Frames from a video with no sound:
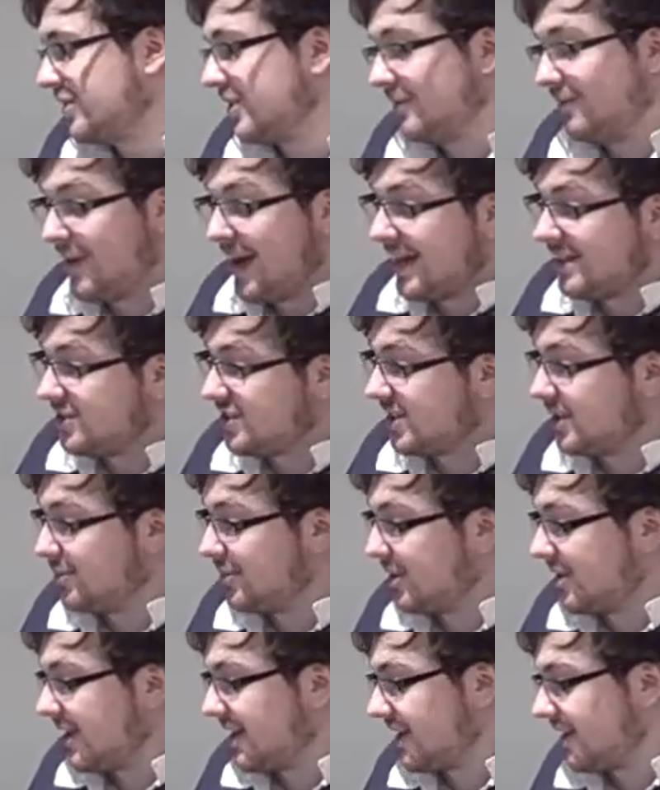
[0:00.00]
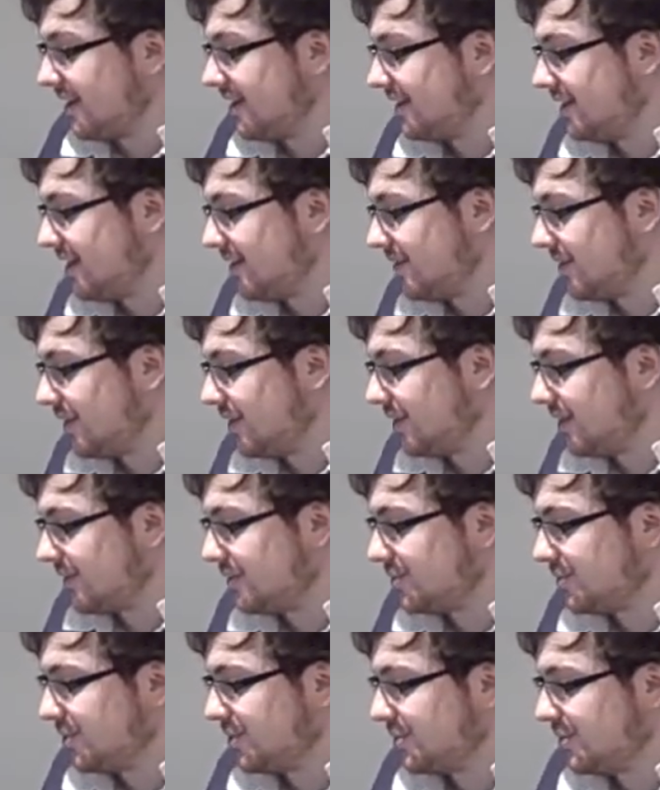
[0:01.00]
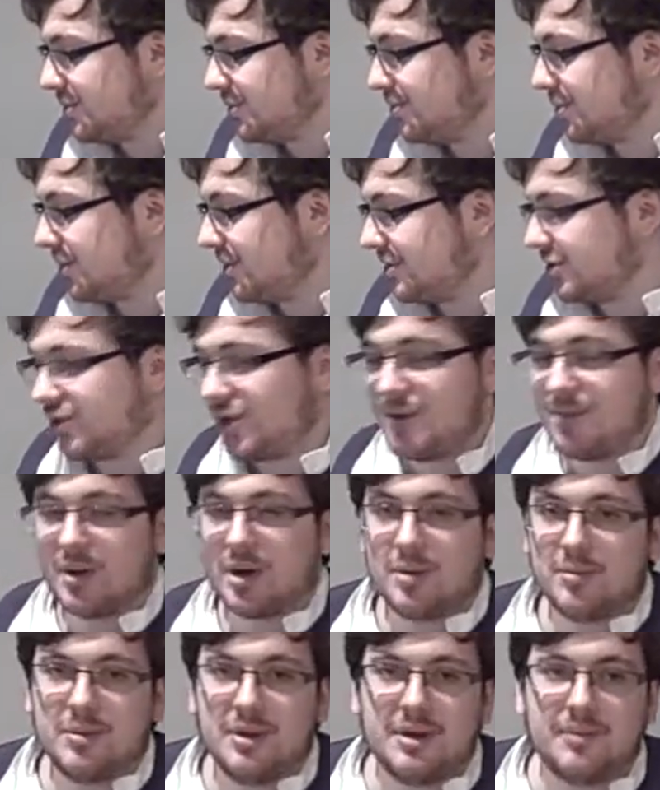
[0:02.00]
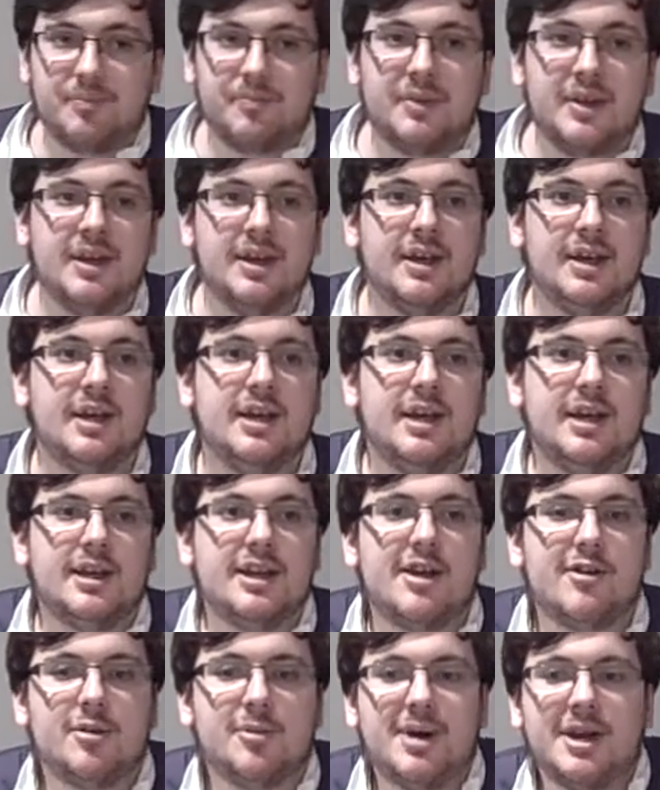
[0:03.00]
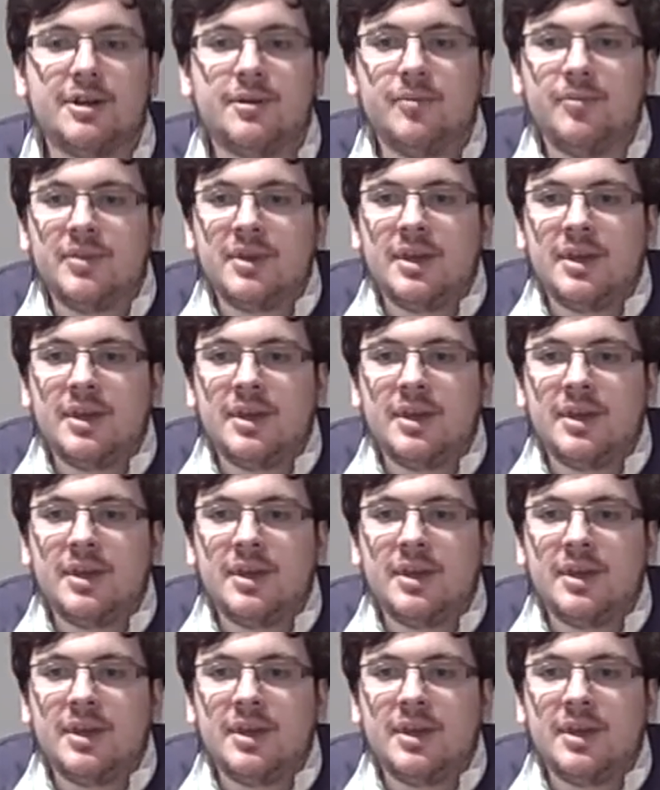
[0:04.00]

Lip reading: The fans seem to like it, even though they're supposed to be supporting Dreamer, but never mind.